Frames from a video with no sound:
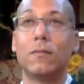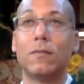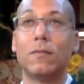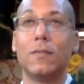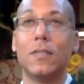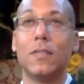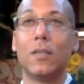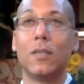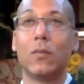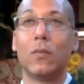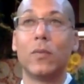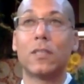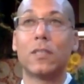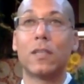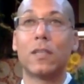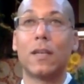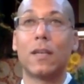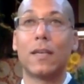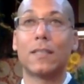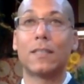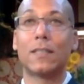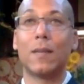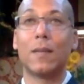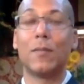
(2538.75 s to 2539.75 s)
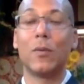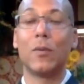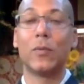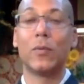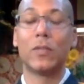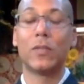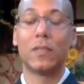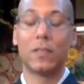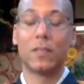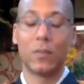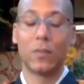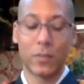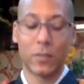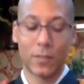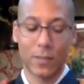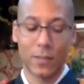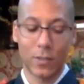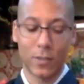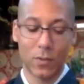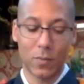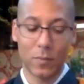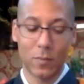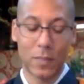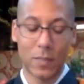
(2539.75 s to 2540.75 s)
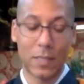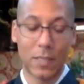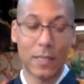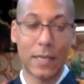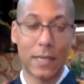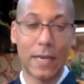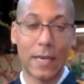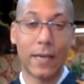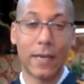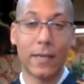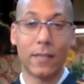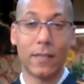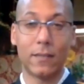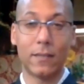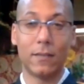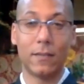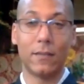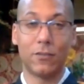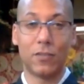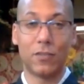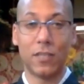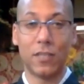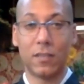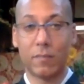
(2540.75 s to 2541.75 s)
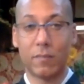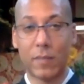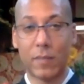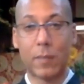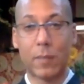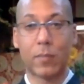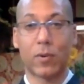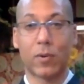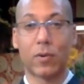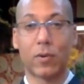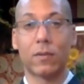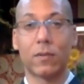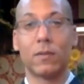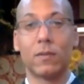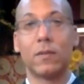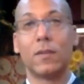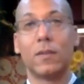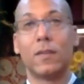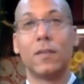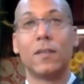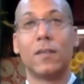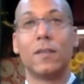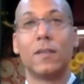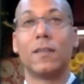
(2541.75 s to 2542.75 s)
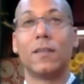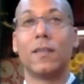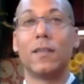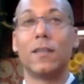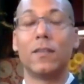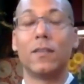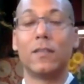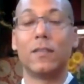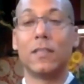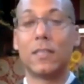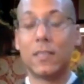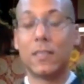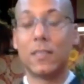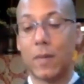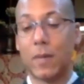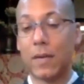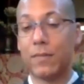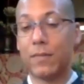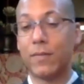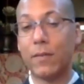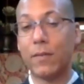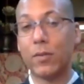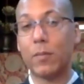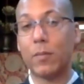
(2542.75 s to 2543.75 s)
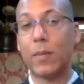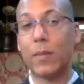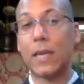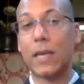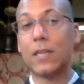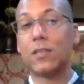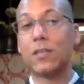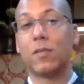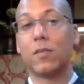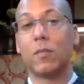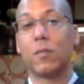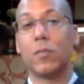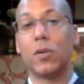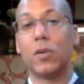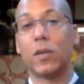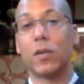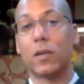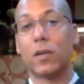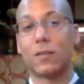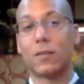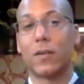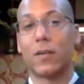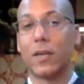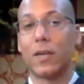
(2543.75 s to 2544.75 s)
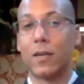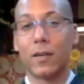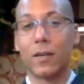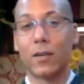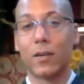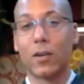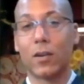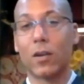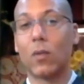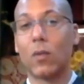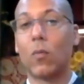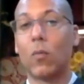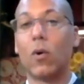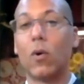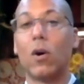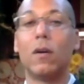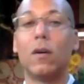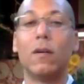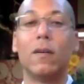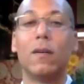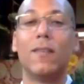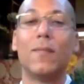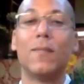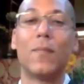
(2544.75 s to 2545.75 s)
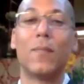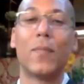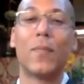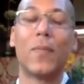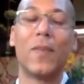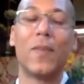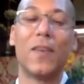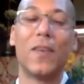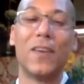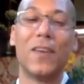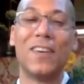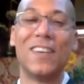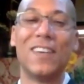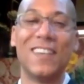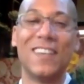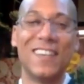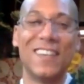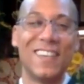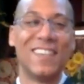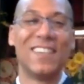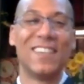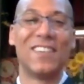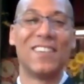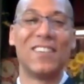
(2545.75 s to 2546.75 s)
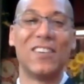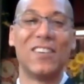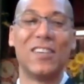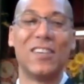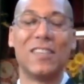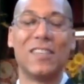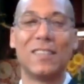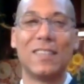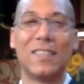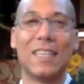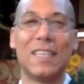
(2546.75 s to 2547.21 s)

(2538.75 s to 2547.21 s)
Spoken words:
When's the last time you went to someone's home and they had a sheet of paper? This is my favorite page of a book, so I hung it on a wall. Right?